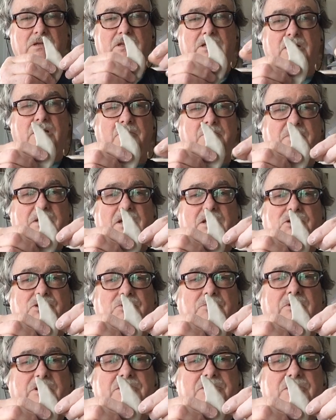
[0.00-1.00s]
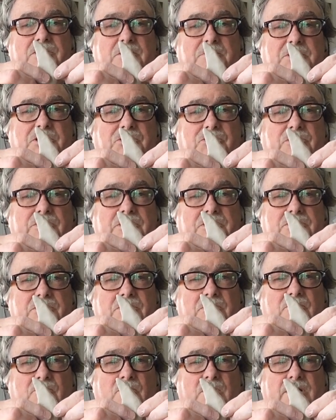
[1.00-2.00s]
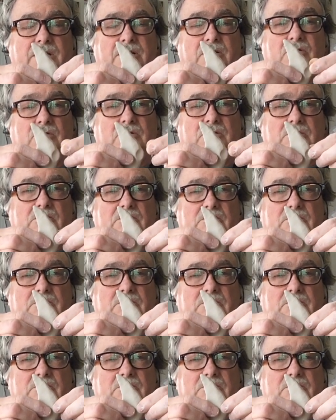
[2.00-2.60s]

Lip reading: Then I pinch where it's going to be joined to the whale.